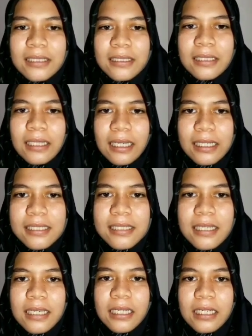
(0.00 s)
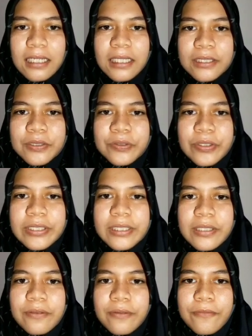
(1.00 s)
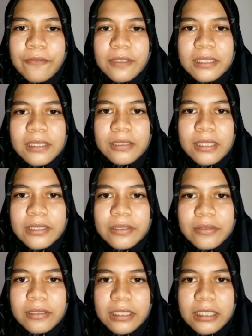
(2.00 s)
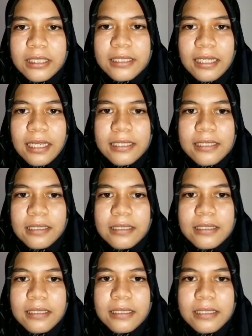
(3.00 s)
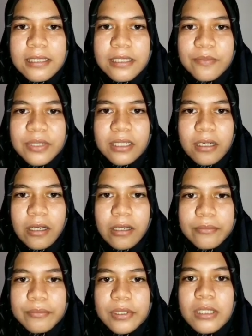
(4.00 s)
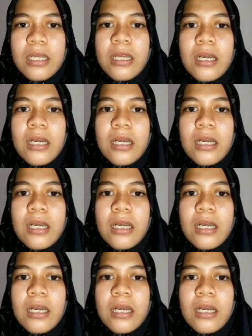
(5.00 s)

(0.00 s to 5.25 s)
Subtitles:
The last, in 21st century, science literacy becomes